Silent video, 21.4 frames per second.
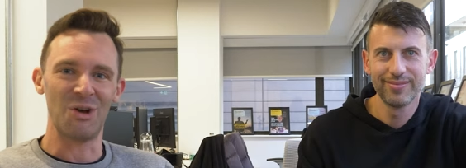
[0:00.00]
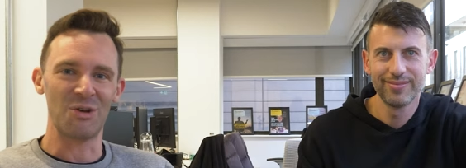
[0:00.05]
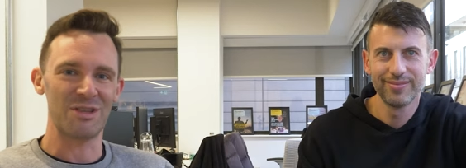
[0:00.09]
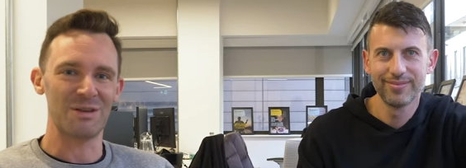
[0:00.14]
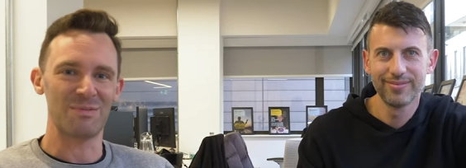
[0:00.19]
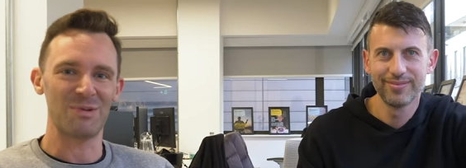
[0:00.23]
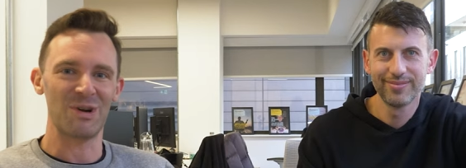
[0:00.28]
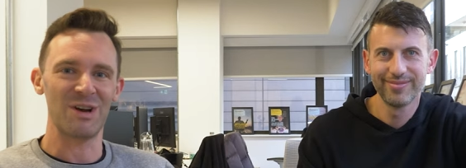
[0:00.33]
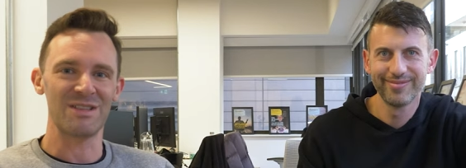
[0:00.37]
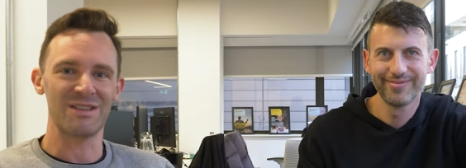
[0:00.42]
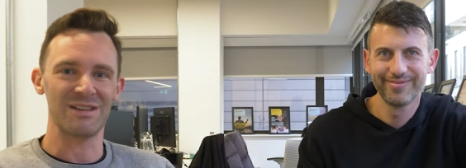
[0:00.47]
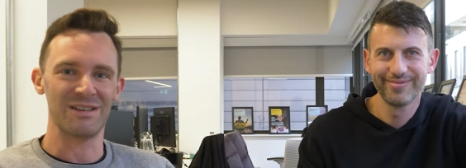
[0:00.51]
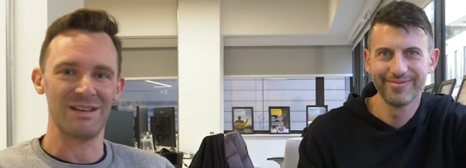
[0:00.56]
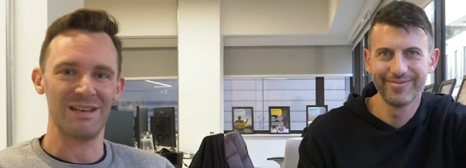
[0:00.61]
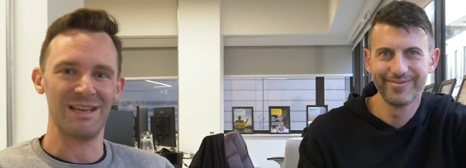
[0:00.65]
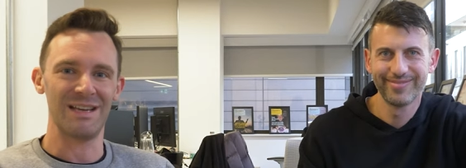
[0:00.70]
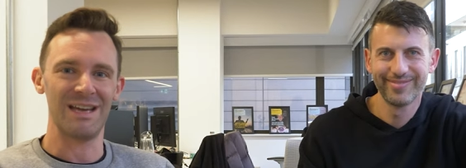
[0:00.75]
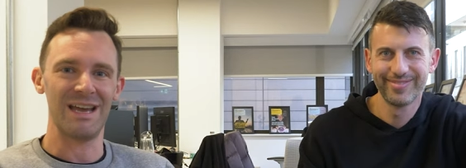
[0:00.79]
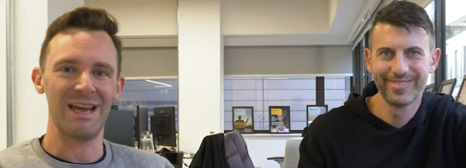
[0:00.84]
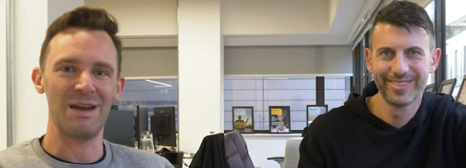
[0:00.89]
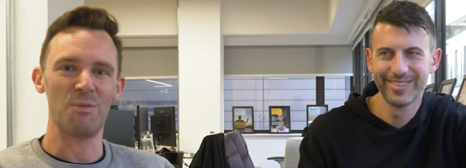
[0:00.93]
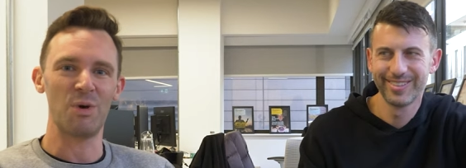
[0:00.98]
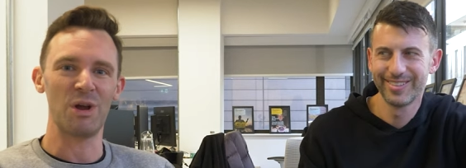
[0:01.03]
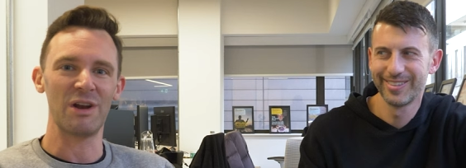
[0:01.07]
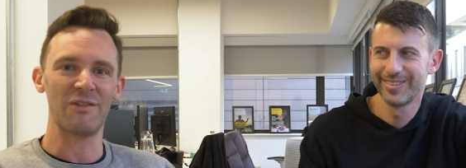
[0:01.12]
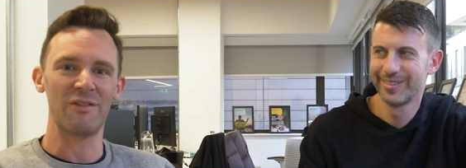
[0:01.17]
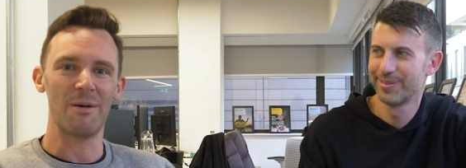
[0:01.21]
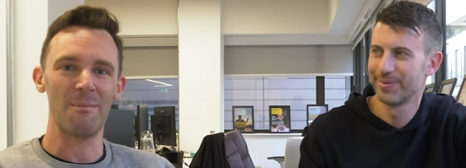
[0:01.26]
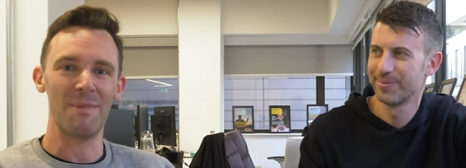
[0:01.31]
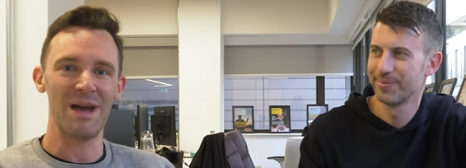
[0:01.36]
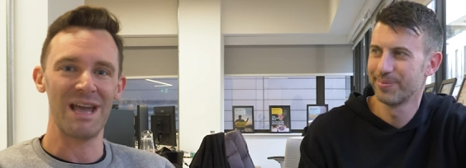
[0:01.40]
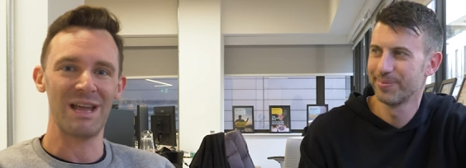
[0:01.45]
Speaker 1: not surprisingly, in one of
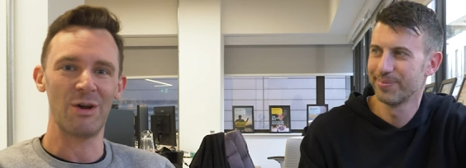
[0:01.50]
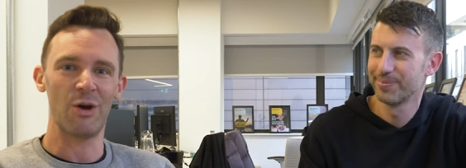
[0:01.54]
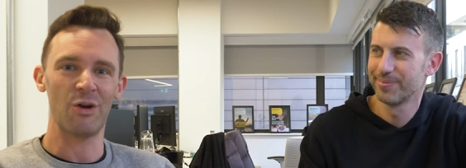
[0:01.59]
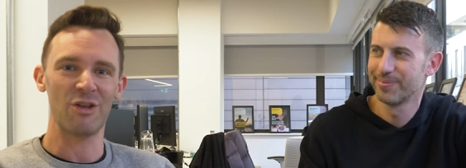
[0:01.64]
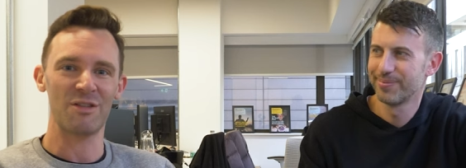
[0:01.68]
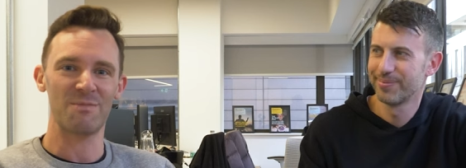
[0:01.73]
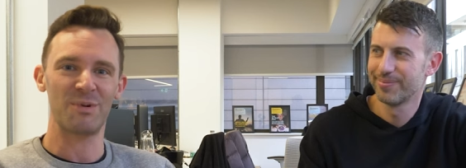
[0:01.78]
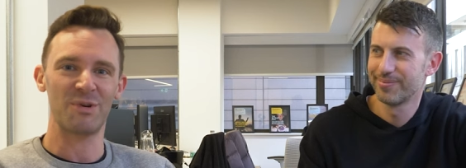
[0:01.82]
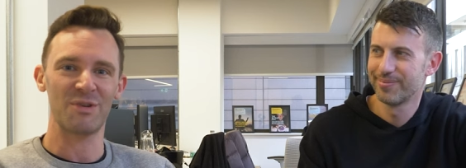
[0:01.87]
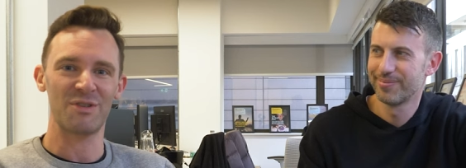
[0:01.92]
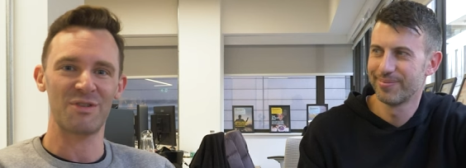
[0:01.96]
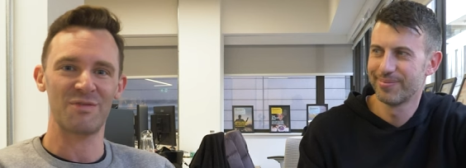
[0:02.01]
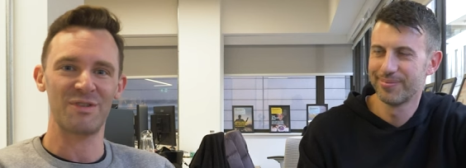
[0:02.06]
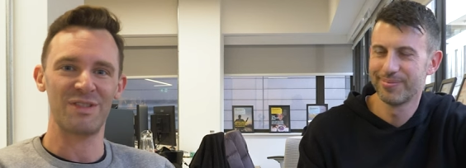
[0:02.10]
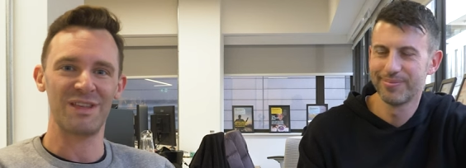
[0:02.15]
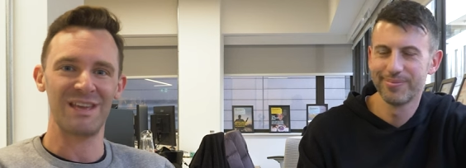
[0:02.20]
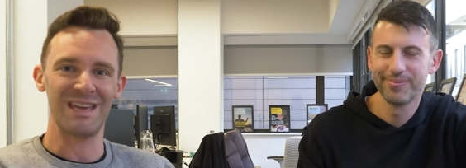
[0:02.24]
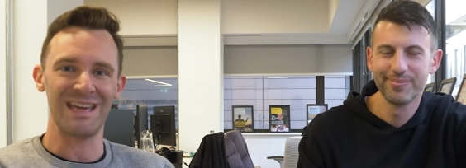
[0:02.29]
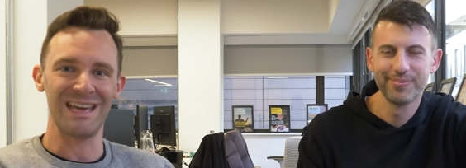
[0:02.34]
our main hotspots for the